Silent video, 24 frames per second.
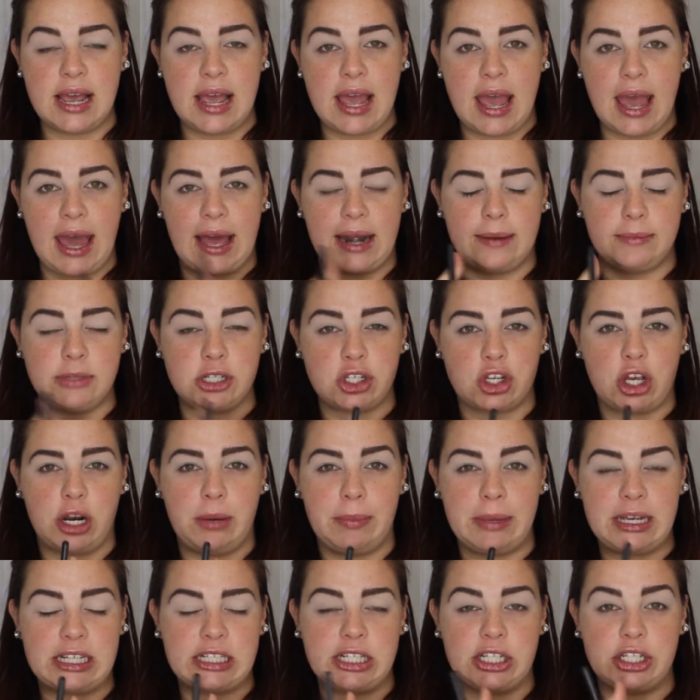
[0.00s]
and I'm just going to
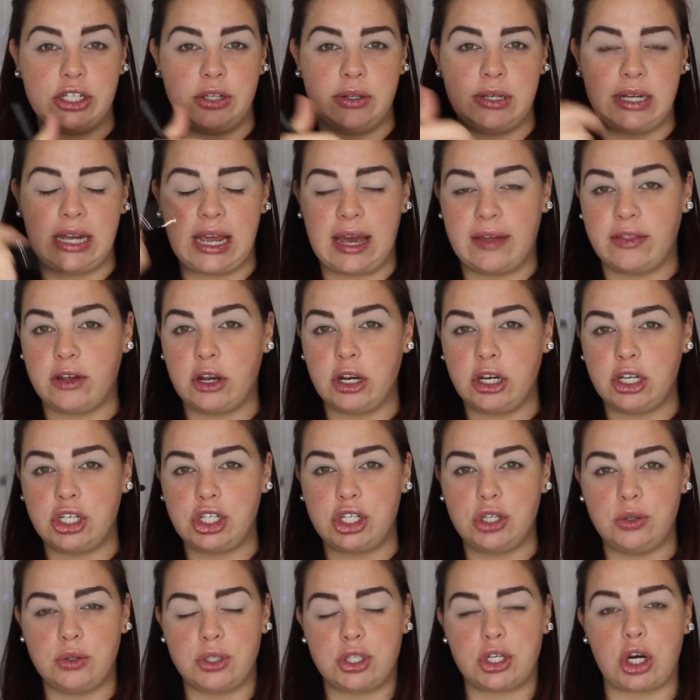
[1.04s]
mix the two together
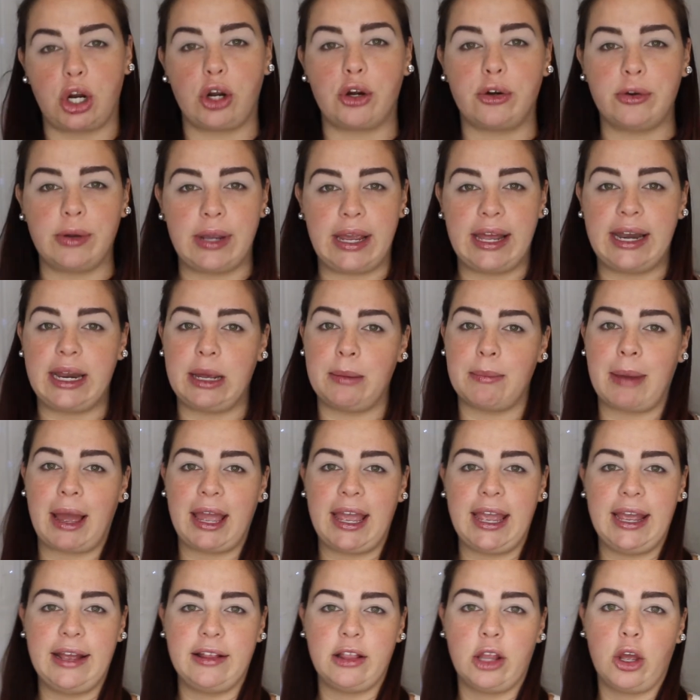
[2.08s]
to start creating my
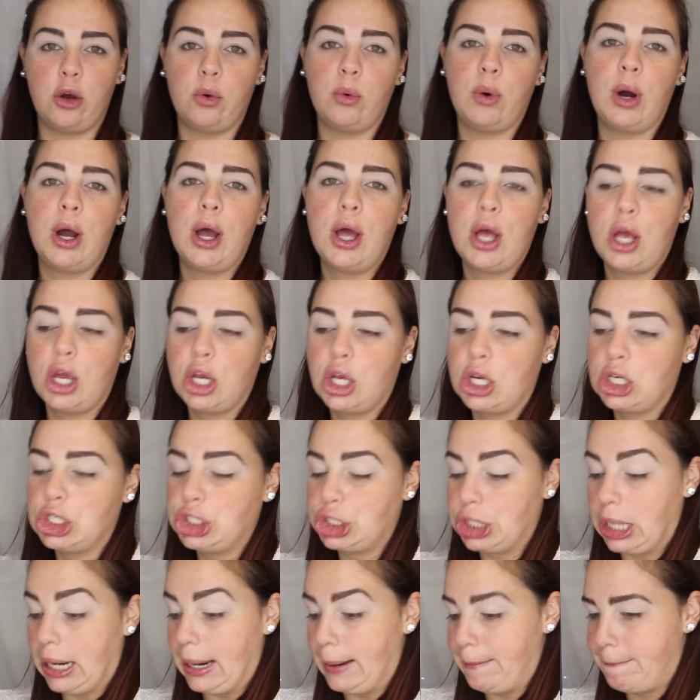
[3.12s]
halo
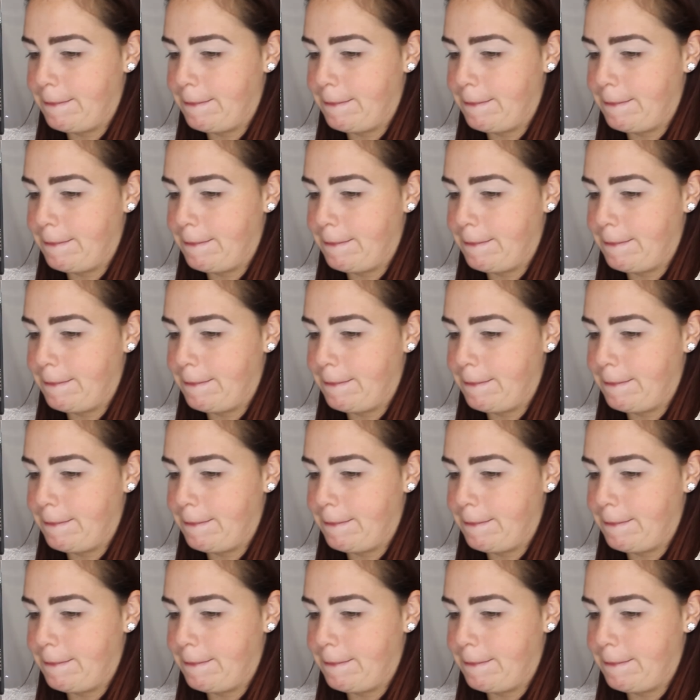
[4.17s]
shape.